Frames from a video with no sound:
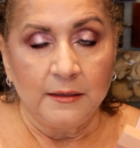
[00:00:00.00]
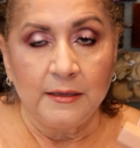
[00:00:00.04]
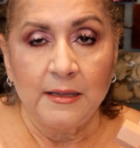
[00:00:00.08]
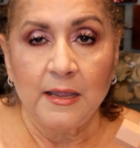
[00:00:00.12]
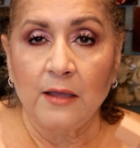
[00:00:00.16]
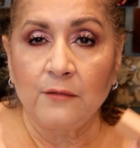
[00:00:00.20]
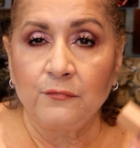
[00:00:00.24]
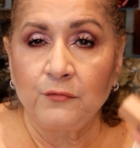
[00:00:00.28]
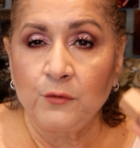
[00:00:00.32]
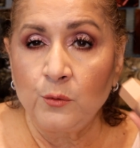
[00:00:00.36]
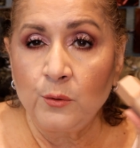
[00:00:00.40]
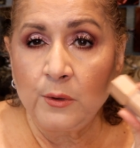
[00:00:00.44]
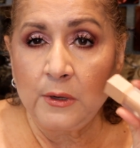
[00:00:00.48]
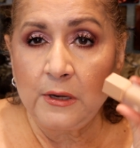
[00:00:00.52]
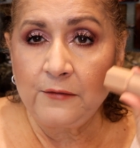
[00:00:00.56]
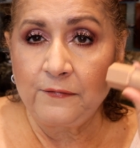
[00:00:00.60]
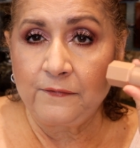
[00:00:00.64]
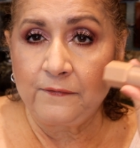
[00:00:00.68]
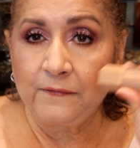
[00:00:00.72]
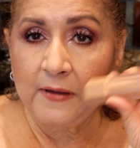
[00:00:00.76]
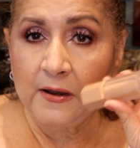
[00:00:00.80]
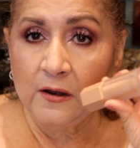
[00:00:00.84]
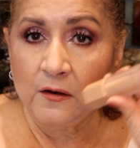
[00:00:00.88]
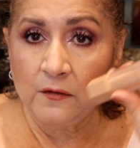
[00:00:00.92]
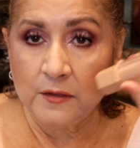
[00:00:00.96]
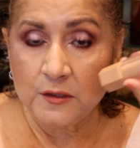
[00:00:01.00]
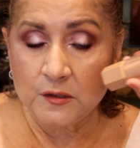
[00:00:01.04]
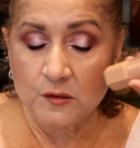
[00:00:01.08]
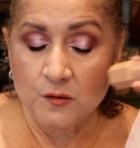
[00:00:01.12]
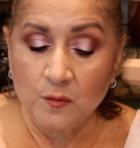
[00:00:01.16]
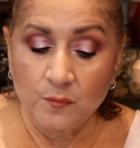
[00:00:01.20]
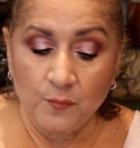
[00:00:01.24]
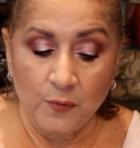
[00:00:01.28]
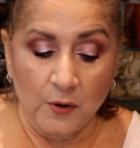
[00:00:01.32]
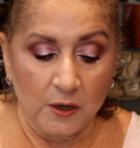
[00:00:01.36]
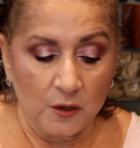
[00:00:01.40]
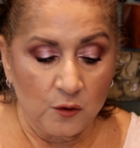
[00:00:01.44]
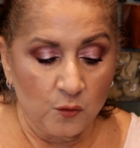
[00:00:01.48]
Yeah, if you're really fair, this
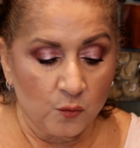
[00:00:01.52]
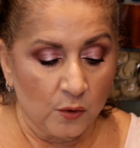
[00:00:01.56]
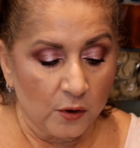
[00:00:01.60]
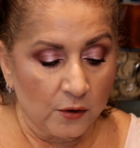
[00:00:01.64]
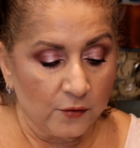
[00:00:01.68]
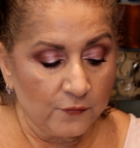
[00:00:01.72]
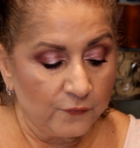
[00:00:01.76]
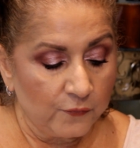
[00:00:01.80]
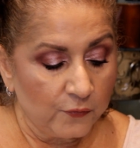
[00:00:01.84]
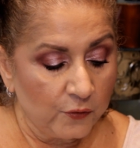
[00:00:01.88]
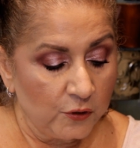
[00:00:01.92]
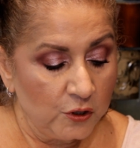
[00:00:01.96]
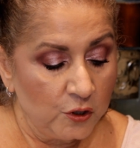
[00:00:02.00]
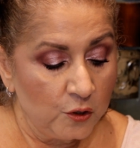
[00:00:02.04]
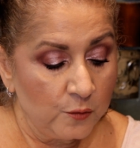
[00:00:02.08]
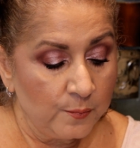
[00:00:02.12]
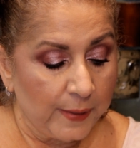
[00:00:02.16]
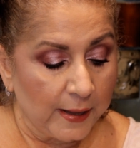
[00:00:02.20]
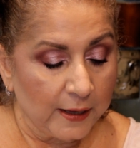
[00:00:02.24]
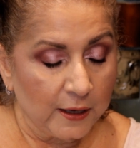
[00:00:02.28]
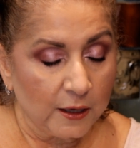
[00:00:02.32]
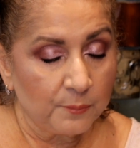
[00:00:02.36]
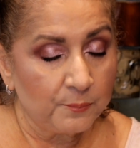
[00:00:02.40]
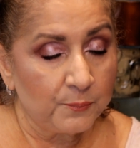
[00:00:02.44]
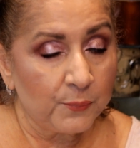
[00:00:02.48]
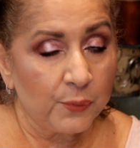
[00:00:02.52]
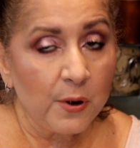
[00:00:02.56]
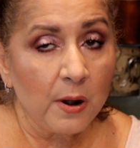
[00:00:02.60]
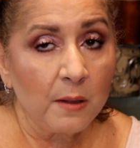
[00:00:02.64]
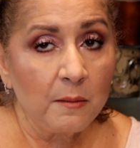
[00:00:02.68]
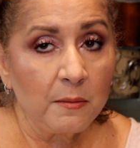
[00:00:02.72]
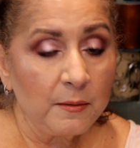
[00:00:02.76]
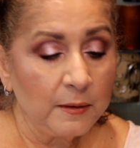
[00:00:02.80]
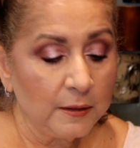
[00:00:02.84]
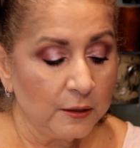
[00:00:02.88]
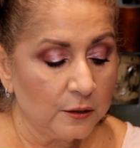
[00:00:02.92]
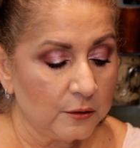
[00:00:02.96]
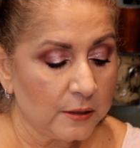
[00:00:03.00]
will probably work for you, but
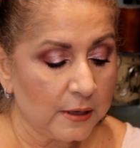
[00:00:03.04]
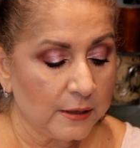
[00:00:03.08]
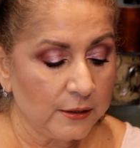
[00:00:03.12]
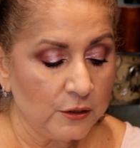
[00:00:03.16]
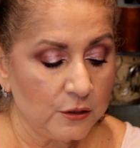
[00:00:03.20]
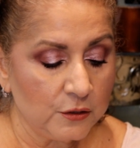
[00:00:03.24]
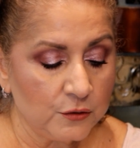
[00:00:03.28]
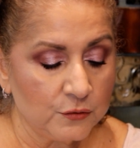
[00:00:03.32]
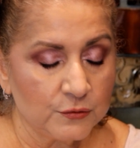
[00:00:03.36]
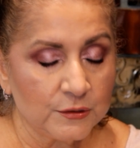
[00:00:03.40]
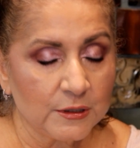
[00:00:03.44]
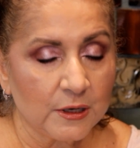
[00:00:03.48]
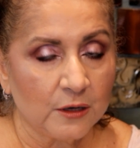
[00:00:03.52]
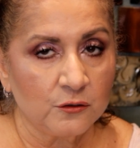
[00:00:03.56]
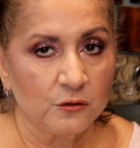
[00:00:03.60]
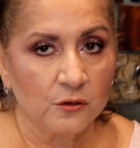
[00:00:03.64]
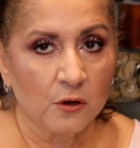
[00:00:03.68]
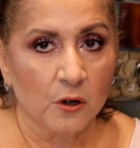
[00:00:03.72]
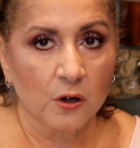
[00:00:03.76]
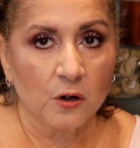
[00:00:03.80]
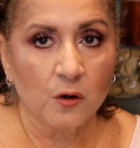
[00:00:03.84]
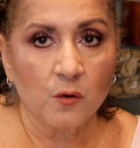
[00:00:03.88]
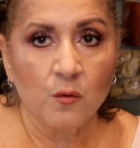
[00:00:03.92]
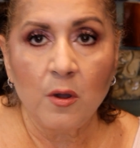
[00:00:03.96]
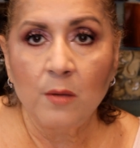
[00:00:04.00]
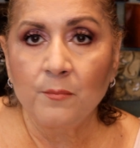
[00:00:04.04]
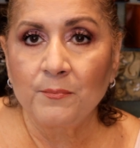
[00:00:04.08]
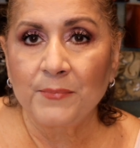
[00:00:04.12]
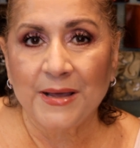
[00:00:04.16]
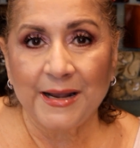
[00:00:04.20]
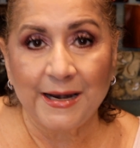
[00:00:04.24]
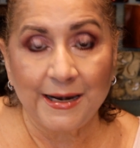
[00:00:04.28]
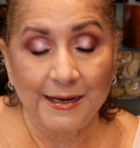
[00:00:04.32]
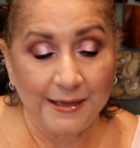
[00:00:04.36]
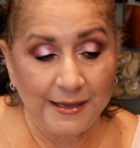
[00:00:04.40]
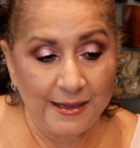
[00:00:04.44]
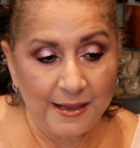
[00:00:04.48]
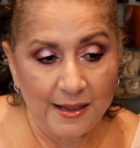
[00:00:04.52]
probably could have used a darker one.
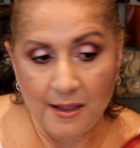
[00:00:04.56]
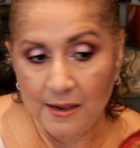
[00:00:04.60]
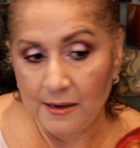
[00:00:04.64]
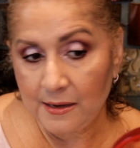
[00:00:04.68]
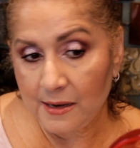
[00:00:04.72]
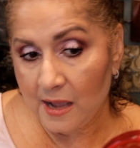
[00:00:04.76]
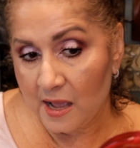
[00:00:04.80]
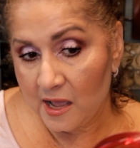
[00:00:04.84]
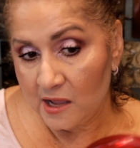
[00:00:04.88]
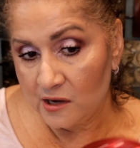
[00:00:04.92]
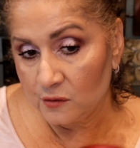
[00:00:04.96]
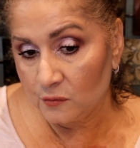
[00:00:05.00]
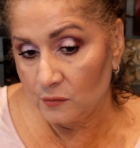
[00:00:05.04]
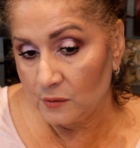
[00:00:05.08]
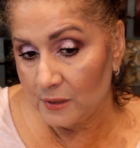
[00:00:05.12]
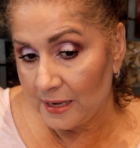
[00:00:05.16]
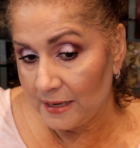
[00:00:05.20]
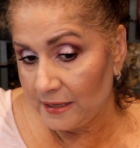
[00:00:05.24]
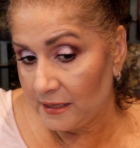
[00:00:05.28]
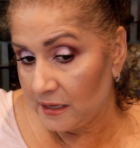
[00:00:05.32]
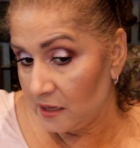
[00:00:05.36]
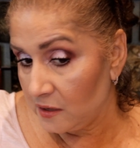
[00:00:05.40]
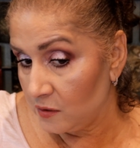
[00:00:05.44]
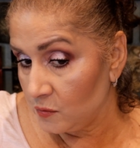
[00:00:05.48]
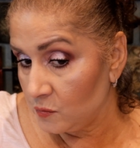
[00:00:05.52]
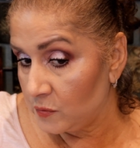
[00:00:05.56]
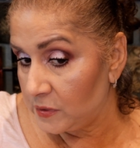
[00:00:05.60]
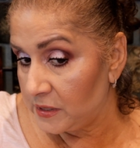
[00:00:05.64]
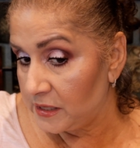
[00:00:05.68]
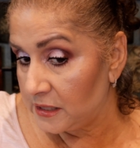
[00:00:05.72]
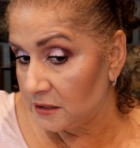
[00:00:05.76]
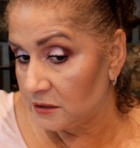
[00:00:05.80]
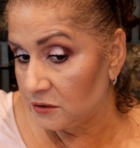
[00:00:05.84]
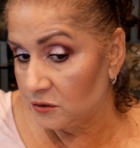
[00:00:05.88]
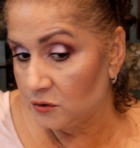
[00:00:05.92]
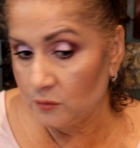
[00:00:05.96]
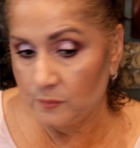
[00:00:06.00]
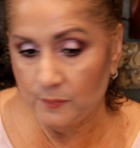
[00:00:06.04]
But again, I don't like it when
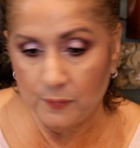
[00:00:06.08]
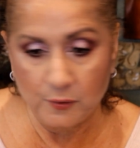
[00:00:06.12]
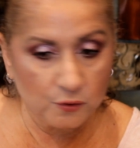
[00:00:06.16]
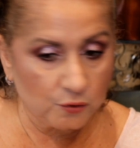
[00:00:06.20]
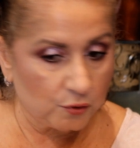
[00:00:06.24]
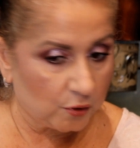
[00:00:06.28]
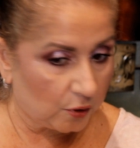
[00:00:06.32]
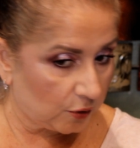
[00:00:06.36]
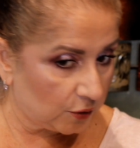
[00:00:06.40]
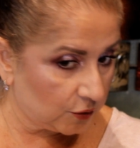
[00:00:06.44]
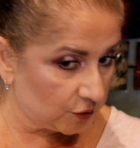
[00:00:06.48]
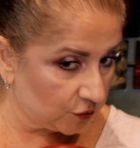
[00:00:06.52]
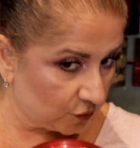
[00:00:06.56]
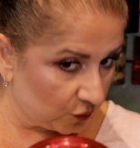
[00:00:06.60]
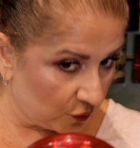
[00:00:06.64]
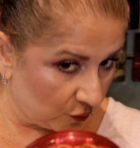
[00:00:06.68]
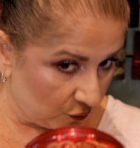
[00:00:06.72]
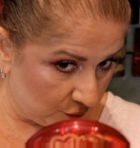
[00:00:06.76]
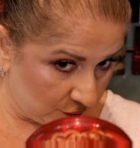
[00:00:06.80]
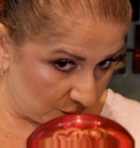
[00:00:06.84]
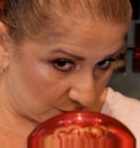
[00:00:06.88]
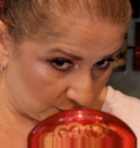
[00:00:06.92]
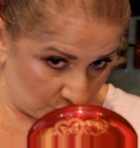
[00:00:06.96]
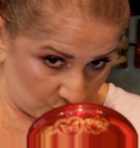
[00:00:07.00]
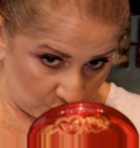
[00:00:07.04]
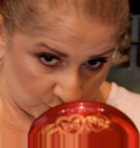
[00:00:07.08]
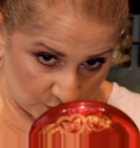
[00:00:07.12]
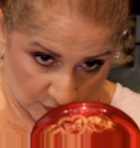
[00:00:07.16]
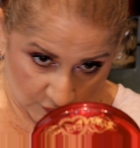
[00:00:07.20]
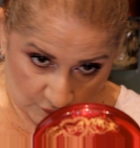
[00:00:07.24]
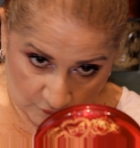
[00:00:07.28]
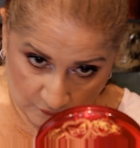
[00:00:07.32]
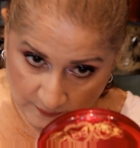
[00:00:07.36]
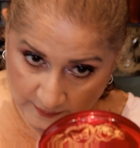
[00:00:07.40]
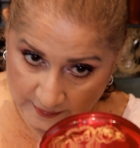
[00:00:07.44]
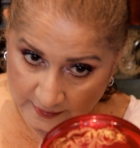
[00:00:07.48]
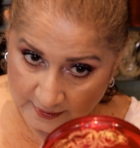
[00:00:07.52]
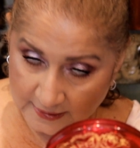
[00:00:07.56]
it's super dark. So this
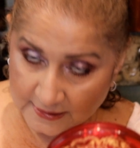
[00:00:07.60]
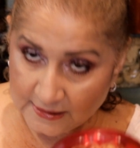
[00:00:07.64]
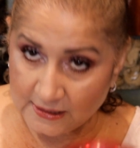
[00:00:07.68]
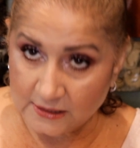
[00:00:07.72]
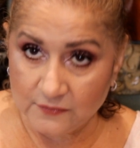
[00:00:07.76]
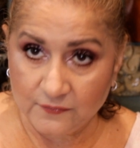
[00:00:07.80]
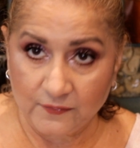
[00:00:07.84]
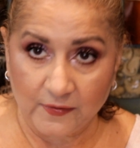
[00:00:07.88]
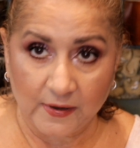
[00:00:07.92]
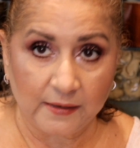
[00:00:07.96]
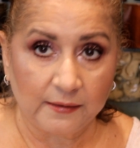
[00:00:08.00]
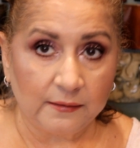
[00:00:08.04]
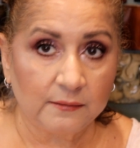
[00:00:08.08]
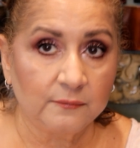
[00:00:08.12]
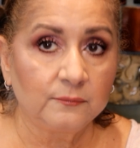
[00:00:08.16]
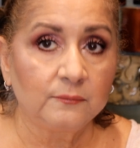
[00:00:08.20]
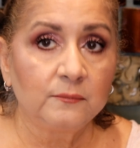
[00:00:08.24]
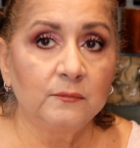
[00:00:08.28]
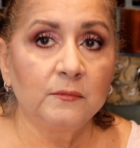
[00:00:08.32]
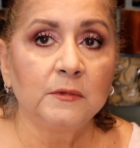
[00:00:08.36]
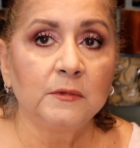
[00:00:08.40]
works for me. This is fine.